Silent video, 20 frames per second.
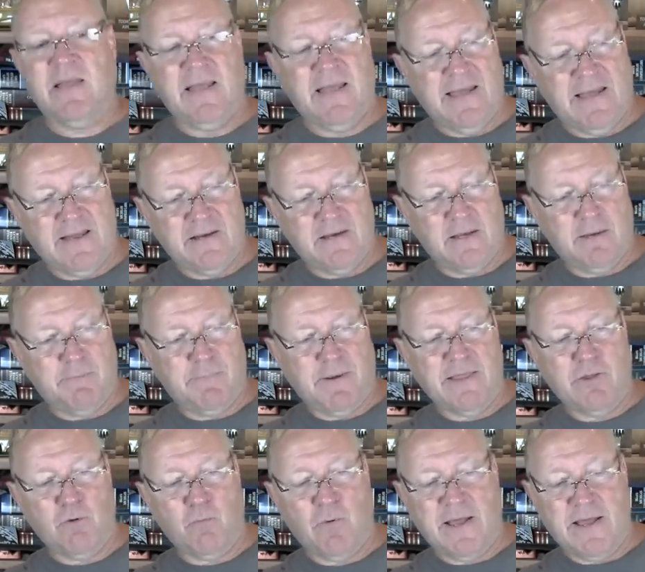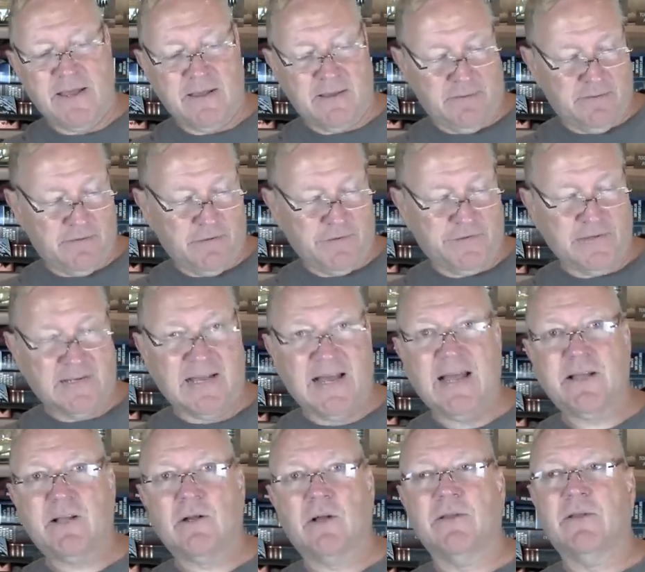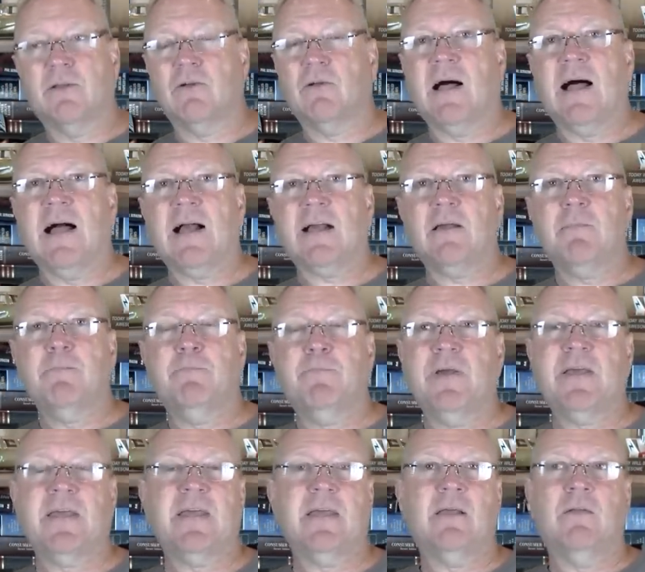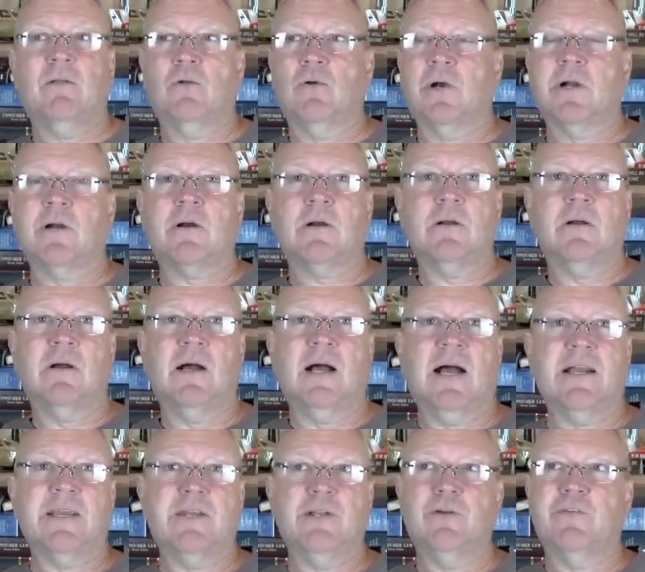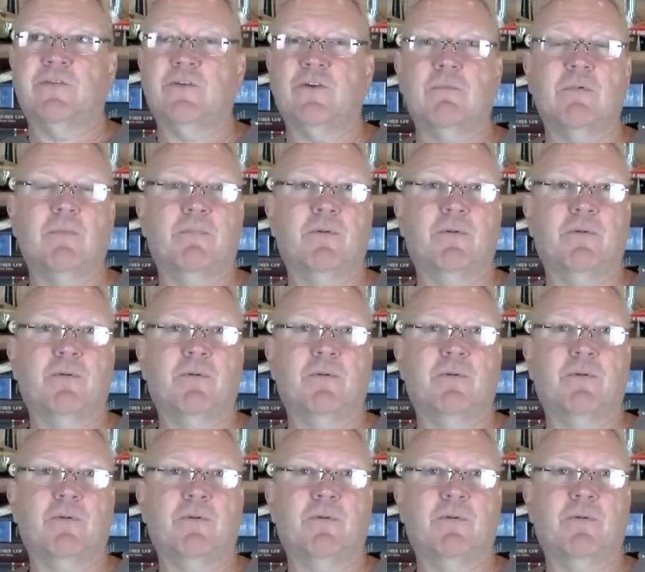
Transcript: And by the way, there's a guy called the Lock Picking Lawyer on YouTube who